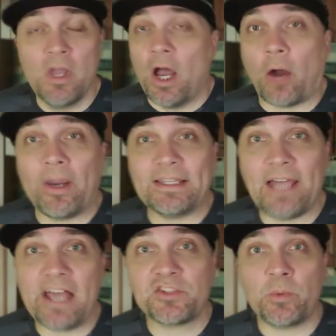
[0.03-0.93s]
All right,
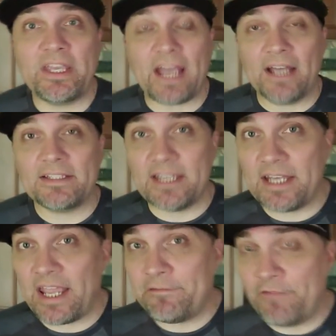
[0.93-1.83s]
last week I did
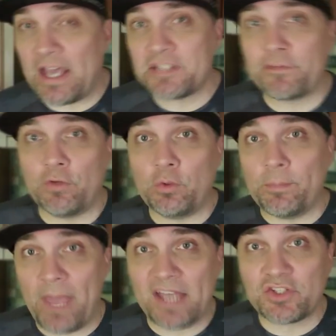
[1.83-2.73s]
a fast food
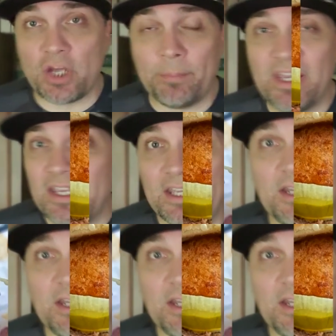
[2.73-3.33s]
mashup, and